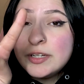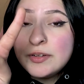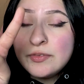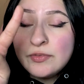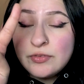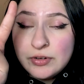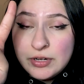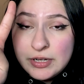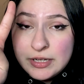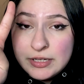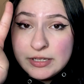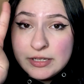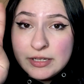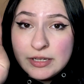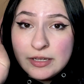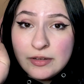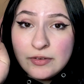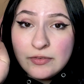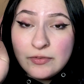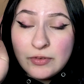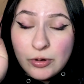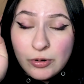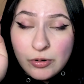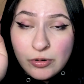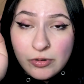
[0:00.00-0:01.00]
different
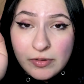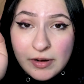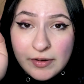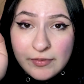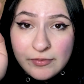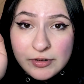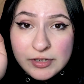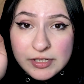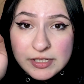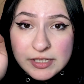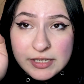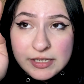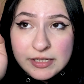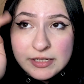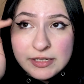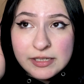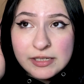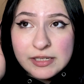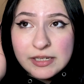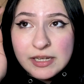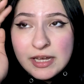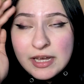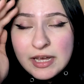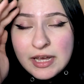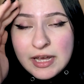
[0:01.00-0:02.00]
photo
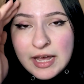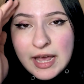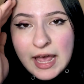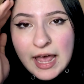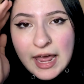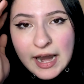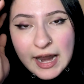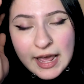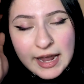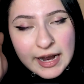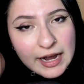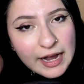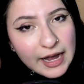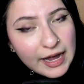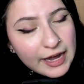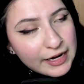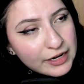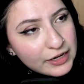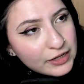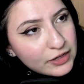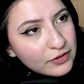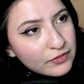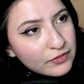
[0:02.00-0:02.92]
references and I kind